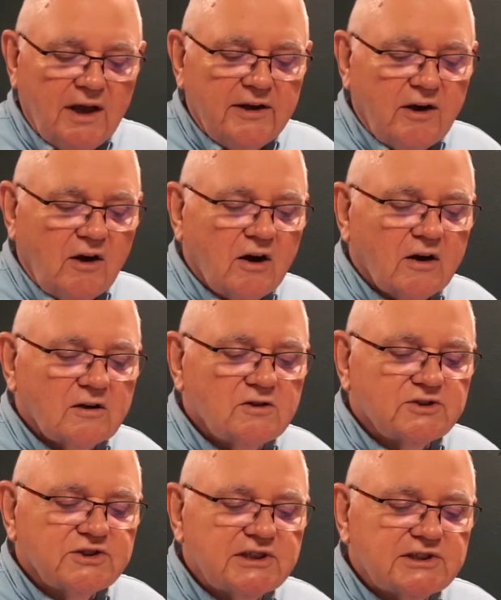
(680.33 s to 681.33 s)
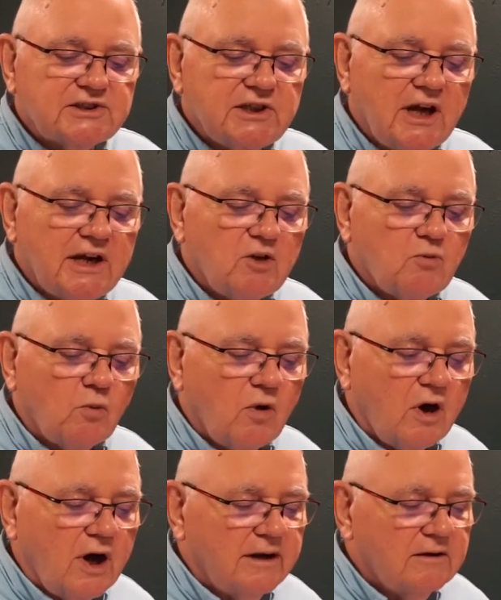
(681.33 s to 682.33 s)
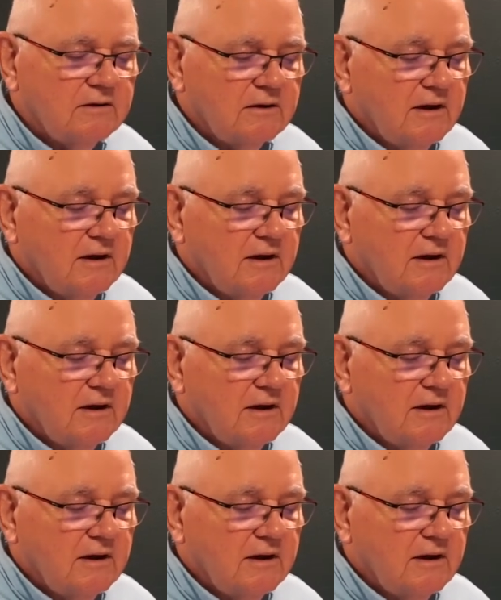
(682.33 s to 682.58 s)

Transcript: Now, Article 691,